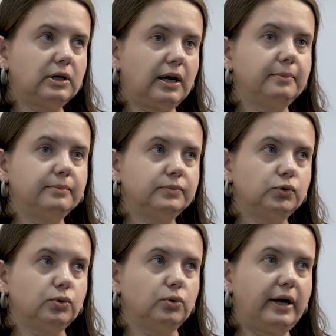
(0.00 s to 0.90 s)
will come
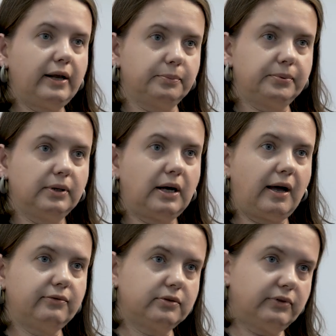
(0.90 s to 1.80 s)
to help
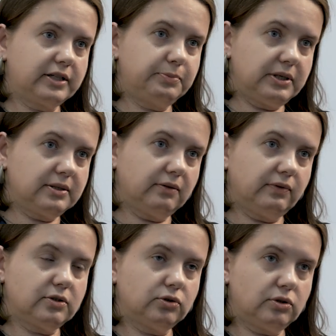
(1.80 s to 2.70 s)
either the experienced
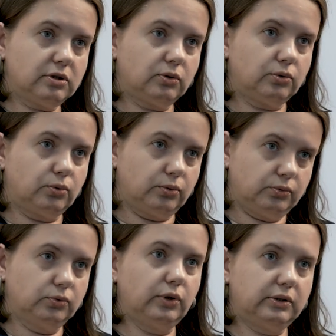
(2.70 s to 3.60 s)
investors
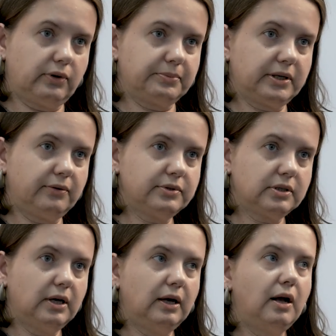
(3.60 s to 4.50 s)
who do it
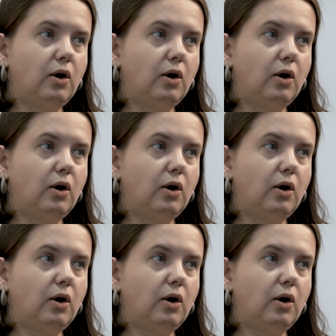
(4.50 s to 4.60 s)
themselves,